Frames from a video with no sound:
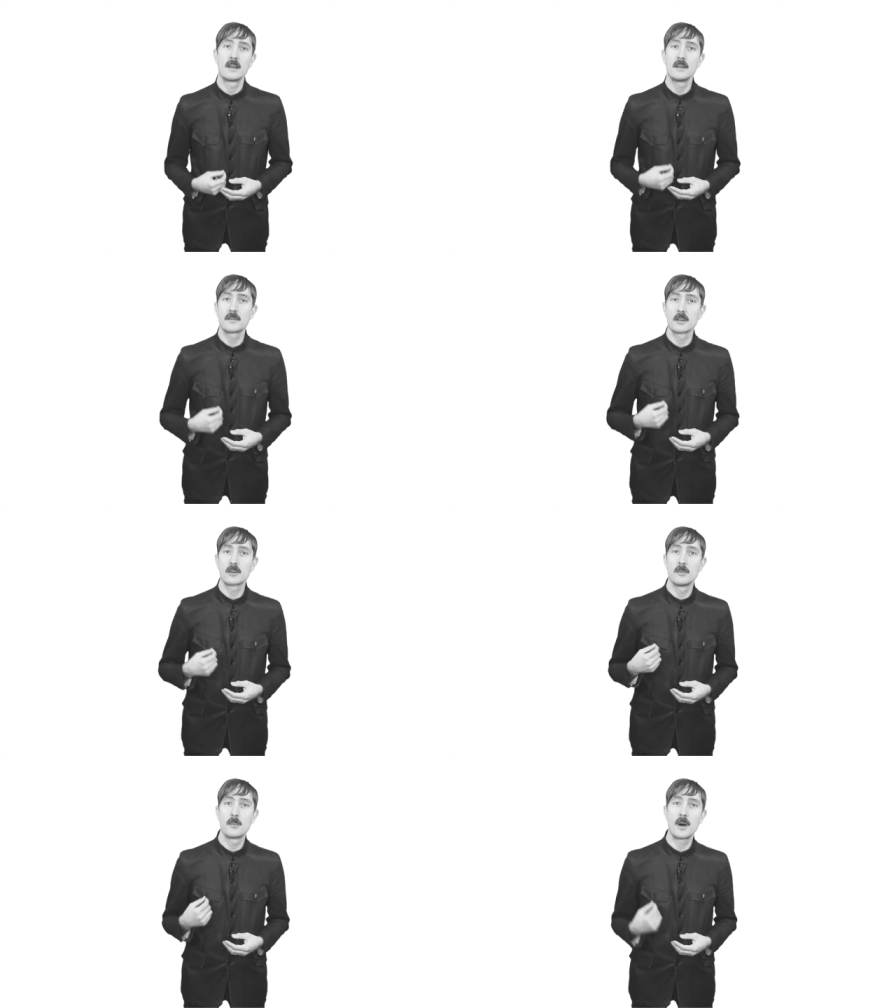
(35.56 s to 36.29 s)
if the
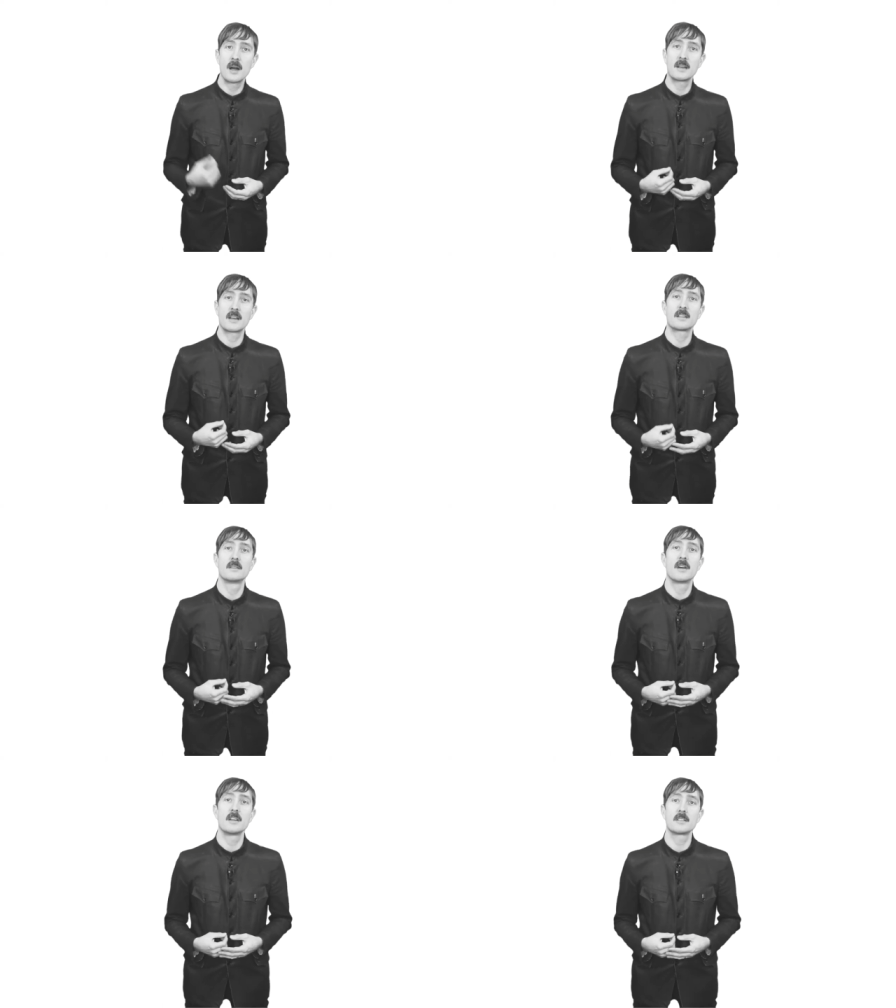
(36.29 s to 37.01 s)
combined
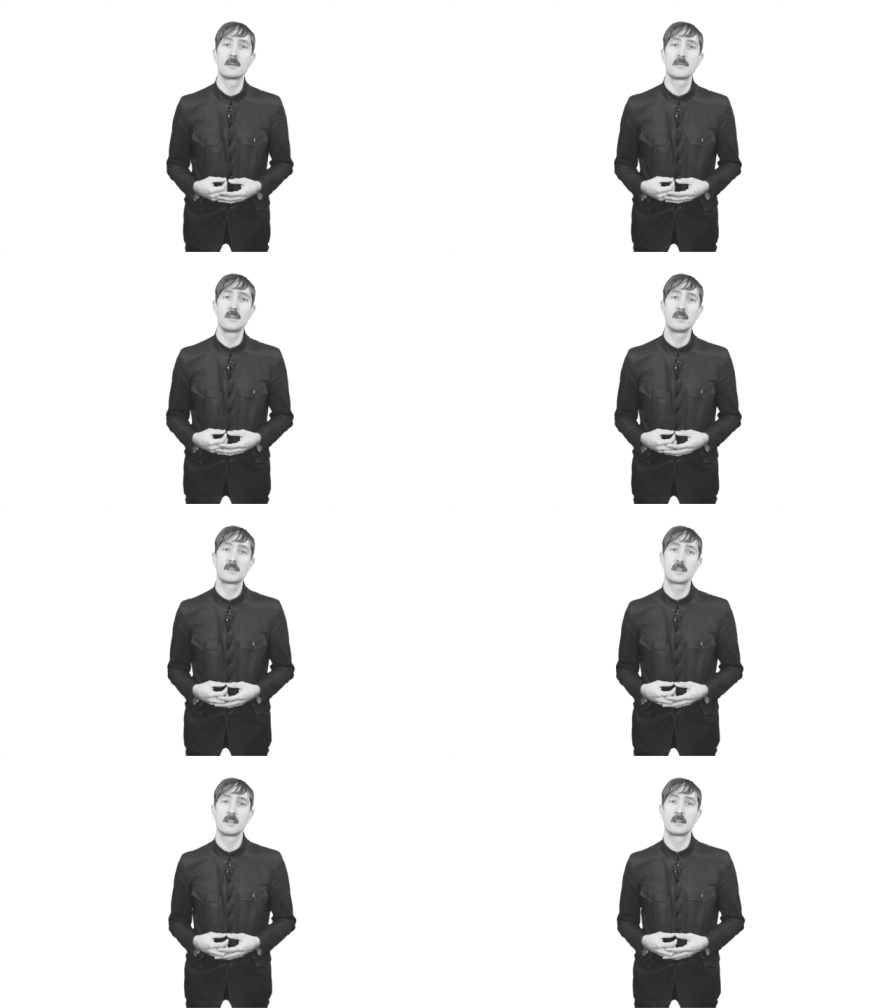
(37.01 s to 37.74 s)
activation of
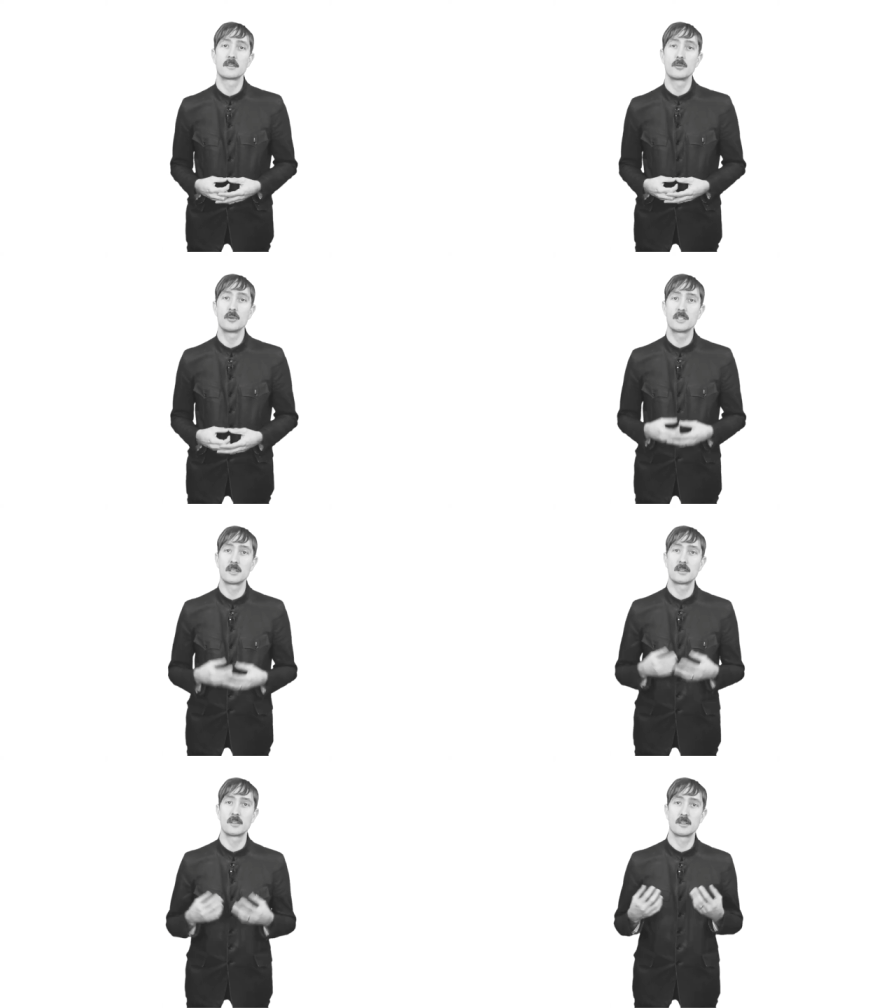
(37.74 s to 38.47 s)
these signals
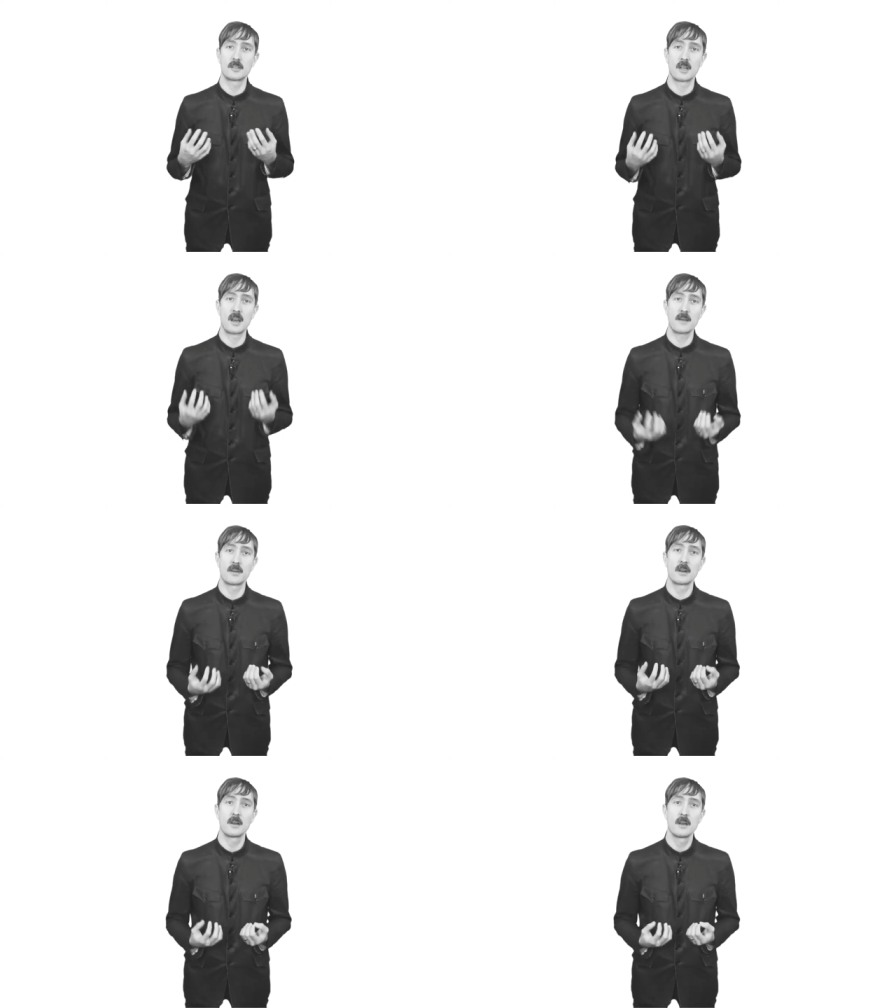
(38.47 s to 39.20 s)
reaches a certain
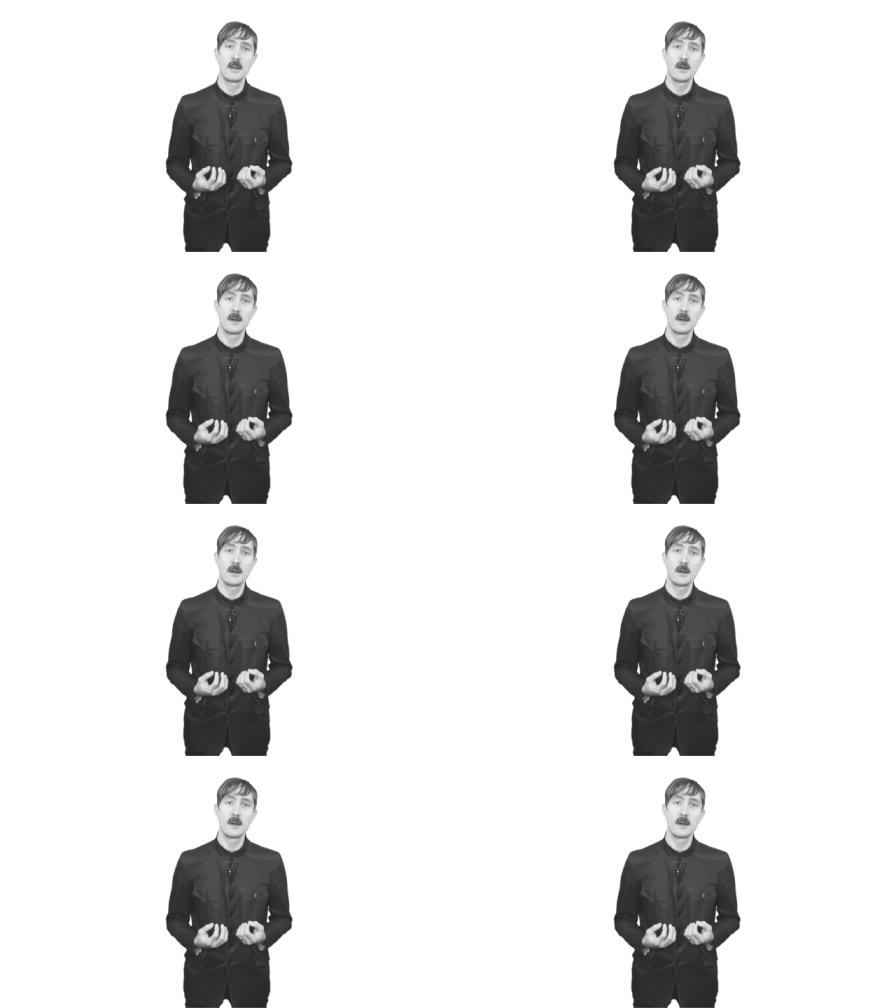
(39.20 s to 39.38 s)
level,